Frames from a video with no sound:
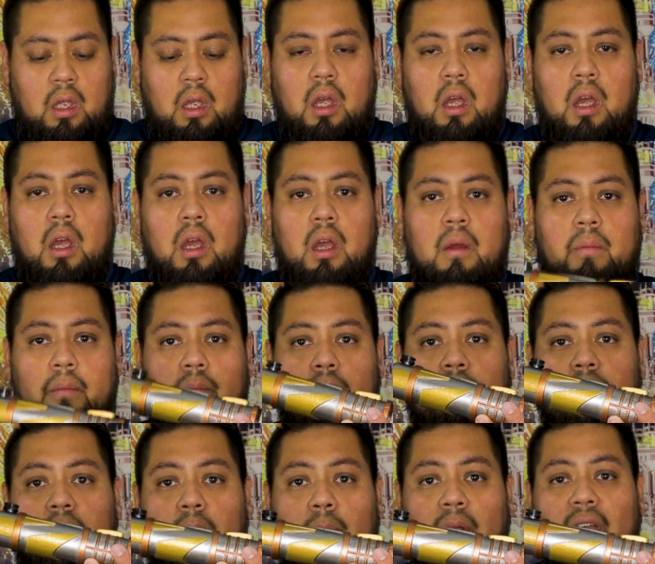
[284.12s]
um,
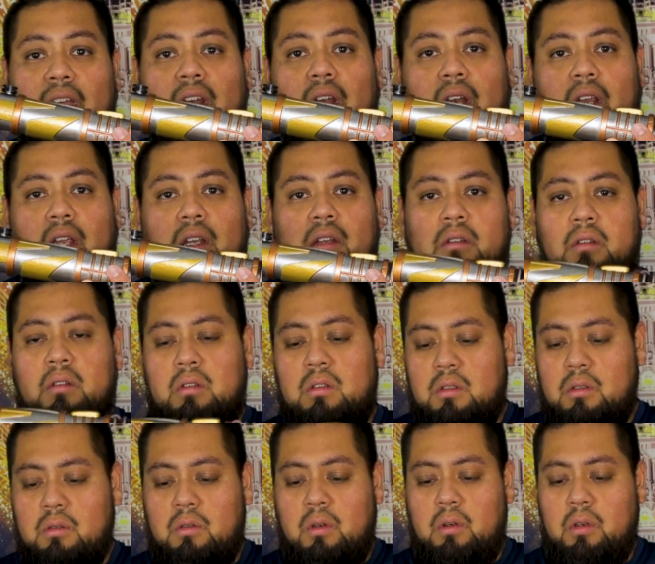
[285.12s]
the blade on it.
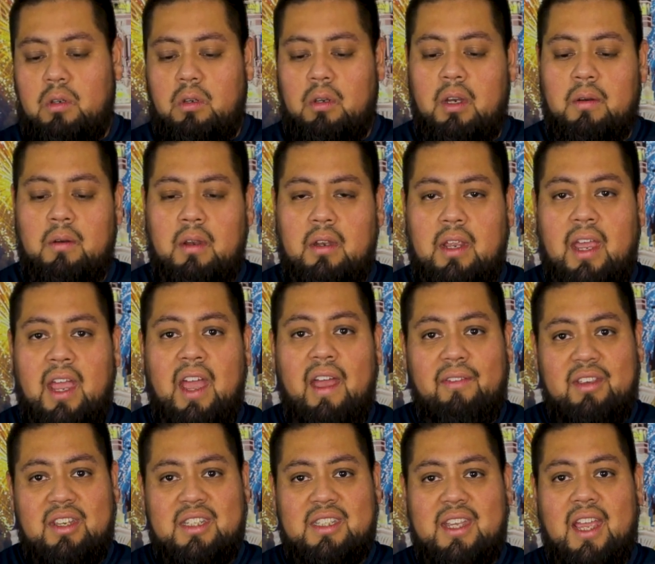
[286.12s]
So you can, they
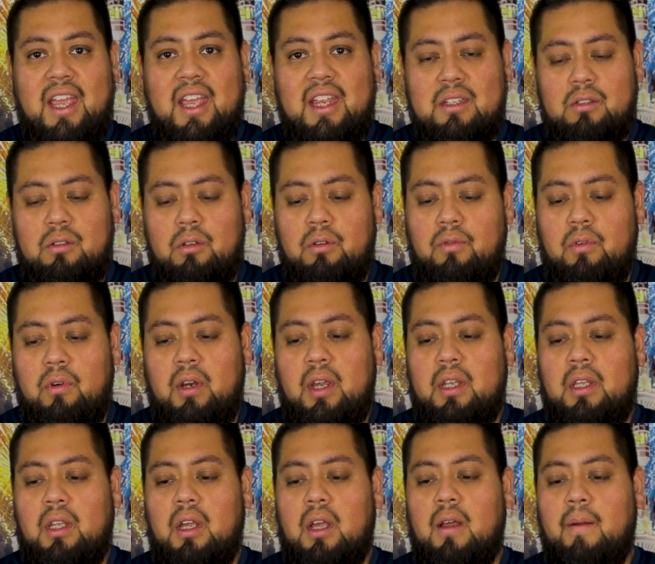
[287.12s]
have these stands over
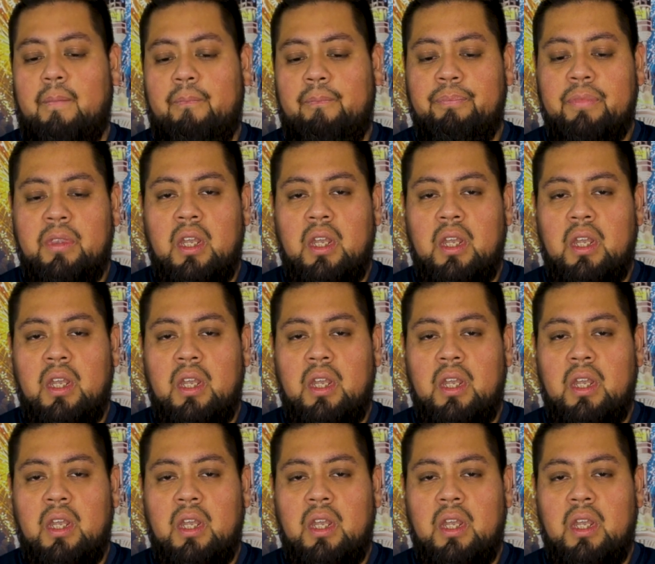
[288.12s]
at um,